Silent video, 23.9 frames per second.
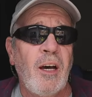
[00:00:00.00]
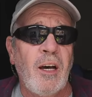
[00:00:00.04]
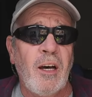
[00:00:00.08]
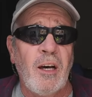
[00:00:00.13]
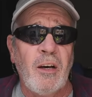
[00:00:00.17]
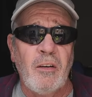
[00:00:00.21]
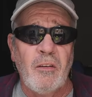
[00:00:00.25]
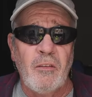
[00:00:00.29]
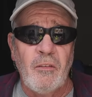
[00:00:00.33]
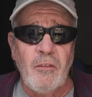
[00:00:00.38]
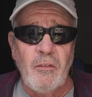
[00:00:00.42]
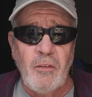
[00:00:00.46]

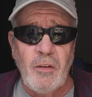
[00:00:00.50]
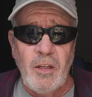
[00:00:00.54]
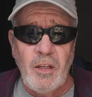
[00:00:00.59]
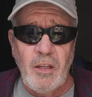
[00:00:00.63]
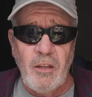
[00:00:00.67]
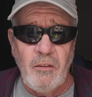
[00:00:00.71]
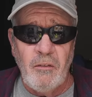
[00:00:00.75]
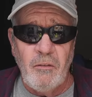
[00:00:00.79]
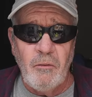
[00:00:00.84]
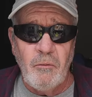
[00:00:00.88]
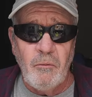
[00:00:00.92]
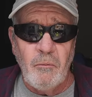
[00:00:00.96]

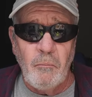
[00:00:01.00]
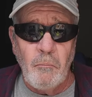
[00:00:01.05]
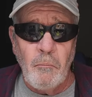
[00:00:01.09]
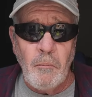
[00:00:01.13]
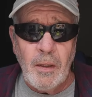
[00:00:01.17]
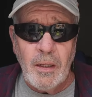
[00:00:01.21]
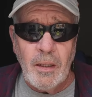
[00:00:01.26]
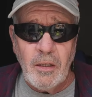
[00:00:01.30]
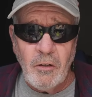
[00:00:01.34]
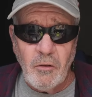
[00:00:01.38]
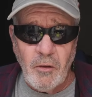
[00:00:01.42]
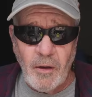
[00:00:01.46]
the
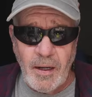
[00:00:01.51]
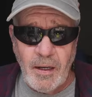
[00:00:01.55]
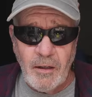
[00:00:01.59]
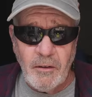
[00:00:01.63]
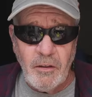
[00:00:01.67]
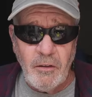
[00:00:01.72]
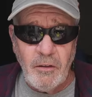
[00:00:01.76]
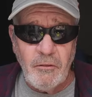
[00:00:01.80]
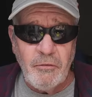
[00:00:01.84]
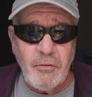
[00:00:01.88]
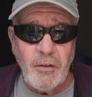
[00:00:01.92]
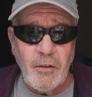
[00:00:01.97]

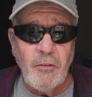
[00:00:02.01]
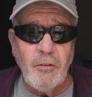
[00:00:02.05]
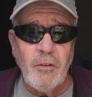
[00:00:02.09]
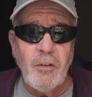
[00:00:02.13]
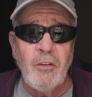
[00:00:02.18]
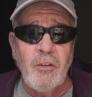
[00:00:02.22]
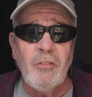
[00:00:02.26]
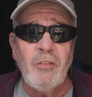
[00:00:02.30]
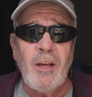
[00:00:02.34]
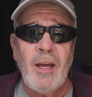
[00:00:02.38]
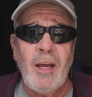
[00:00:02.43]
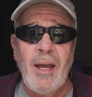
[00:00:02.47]
mid-ground in
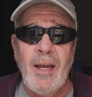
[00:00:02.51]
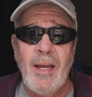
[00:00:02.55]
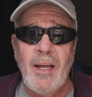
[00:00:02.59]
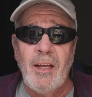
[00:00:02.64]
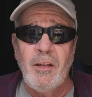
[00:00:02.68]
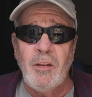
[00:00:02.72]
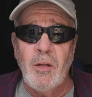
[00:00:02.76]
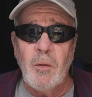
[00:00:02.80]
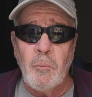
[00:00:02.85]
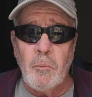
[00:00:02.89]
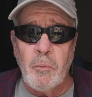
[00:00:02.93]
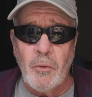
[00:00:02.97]
focus,
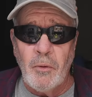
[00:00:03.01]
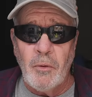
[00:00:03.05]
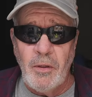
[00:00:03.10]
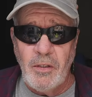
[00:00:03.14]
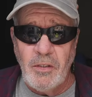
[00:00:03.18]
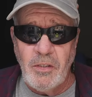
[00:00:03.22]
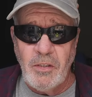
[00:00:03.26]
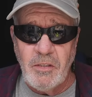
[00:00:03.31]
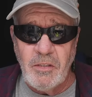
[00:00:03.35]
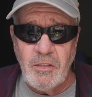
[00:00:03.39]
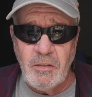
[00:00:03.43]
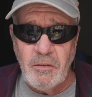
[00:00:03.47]
and the
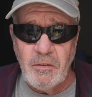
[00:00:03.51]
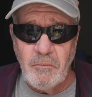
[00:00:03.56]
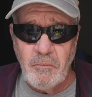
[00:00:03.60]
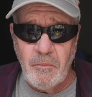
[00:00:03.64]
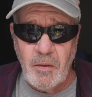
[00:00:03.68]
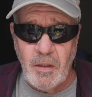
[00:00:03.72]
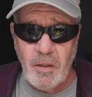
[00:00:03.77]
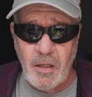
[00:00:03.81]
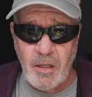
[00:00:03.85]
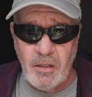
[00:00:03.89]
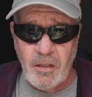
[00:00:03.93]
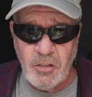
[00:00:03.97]
bridge
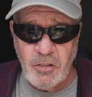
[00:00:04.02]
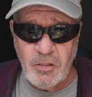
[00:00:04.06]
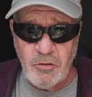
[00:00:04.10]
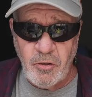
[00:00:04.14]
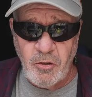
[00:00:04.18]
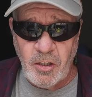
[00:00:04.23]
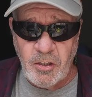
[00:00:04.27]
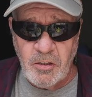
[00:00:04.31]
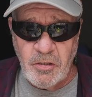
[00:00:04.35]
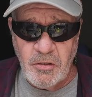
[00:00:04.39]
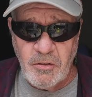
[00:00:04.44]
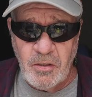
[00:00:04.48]

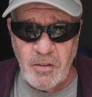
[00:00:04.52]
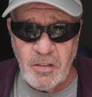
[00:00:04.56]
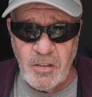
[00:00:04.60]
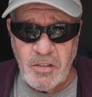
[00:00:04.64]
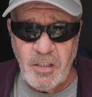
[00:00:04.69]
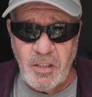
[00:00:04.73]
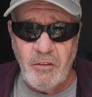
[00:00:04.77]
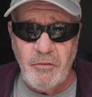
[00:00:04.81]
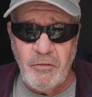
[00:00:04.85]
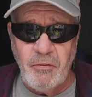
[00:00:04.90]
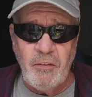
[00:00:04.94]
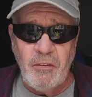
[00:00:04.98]
structure
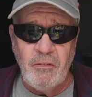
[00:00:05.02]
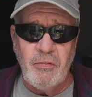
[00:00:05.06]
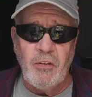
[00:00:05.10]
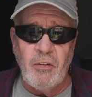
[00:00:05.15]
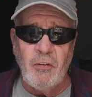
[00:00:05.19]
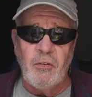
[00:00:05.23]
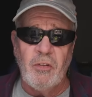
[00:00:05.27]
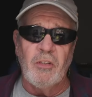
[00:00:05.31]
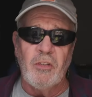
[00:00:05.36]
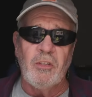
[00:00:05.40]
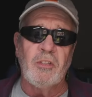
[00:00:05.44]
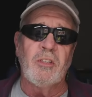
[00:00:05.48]
itself in
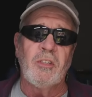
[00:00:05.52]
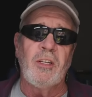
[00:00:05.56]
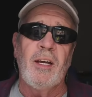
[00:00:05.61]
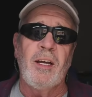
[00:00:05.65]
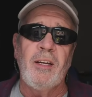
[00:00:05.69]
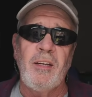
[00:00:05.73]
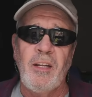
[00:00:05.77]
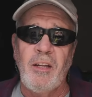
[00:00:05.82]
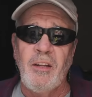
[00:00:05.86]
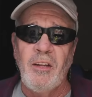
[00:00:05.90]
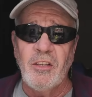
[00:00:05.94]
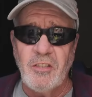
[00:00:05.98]
focus. I
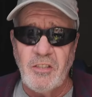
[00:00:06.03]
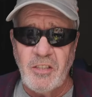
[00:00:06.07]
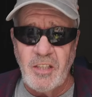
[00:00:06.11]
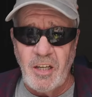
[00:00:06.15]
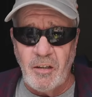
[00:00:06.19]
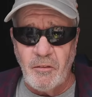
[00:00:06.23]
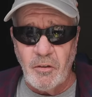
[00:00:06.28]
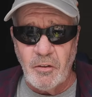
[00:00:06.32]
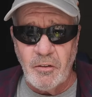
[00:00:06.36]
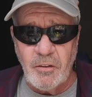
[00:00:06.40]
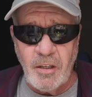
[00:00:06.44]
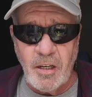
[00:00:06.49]
did this
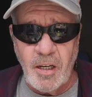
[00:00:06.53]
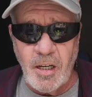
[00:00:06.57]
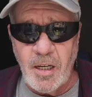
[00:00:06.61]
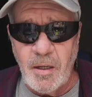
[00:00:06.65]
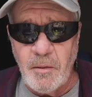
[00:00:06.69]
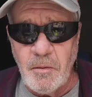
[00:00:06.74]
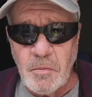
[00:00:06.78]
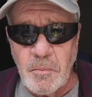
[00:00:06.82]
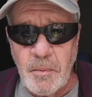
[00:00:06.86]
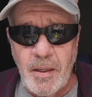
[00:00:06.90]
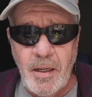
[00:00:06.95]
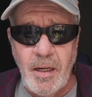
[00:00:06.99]
several
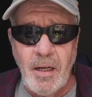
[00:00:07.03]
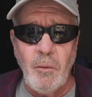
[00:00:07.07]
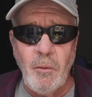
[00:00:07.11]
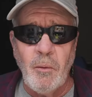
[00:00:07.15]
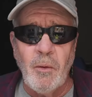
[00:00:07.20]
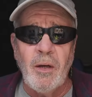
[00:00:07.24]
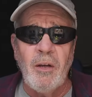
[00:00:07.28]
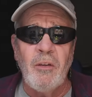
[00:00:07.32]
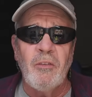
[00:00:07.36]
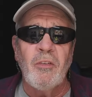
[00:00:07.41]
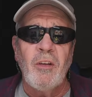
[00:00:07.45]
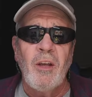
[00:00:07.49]
times, but
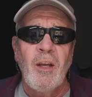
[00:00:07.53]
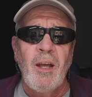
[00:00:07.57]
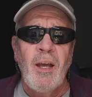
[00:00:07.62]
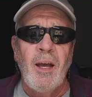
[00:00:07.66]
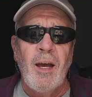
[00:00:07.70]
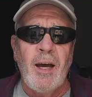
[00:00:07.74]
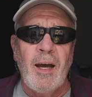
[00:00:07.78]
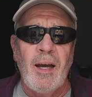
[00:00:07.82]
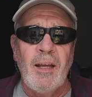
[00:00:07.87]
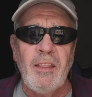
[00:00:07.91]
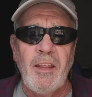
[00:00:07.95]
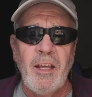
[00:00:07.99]
anyways,
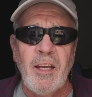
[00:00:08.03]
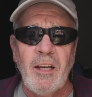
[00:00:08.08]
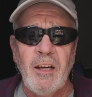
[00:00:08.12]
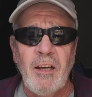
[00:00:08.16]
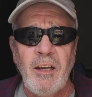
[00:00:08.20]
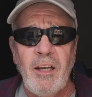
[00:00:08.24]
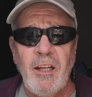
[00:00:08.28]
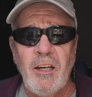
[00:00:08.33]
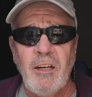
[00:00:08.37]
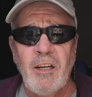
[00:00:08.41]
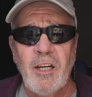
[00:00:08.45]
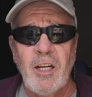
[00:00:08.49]
I think I
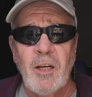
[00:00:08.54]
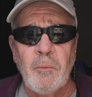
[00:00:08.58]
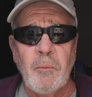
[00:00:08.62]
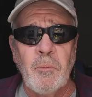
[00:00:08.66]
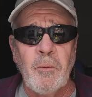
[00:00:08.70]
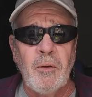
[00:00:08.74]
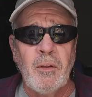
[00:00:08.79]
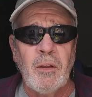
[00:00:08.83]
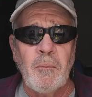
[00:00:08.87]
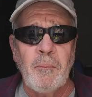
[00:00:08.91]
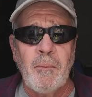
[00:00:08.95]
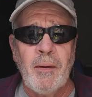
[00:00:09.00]
ended up
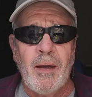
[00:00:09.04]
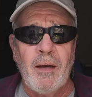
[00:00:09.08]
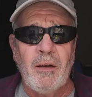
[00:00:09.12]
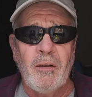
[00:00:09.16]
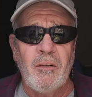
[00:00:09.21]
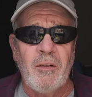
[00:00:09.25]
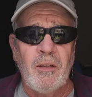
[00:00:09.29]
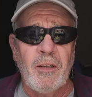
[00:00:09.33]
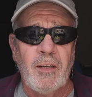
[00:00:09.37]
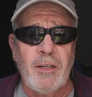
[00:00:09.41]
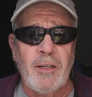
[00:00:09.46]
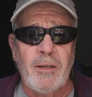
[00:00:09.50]
with
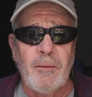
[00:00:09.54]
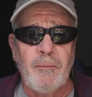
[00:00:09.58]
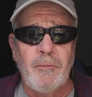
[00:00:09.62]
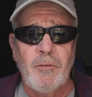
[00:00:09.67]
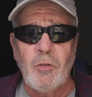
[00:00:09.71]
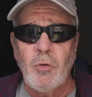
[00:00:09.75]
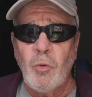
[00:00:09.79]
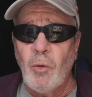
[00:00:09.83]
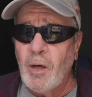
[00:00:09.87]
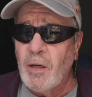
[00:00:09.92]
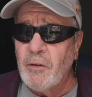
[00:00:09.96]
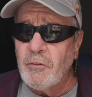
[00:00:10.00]
about
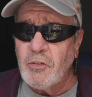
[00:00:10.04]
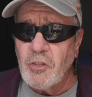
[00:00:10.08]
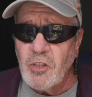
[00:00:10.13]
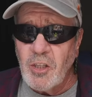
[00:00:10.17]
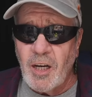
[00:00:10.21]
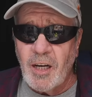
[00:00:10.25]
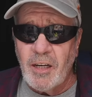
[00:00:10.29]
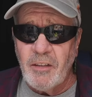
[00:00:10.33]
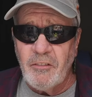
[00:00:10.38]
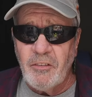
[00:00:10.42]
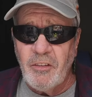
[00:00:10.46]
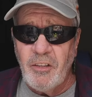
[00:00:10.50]
12
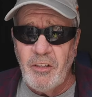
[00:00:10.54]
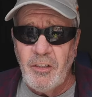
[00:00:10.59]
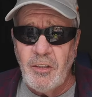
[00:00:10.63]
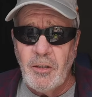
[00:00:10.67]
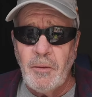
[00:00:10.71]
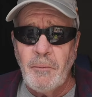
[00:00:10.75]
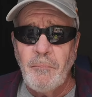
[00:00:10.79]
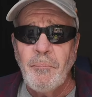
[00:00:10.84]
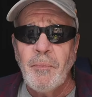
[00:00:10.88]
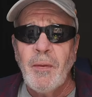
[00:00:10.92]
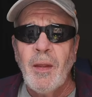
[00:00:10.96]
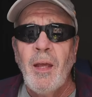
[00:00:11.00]
shots
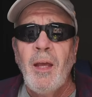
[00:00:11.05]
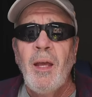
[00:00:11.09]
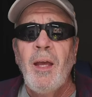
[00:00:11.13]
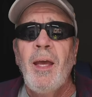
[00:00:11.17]
here.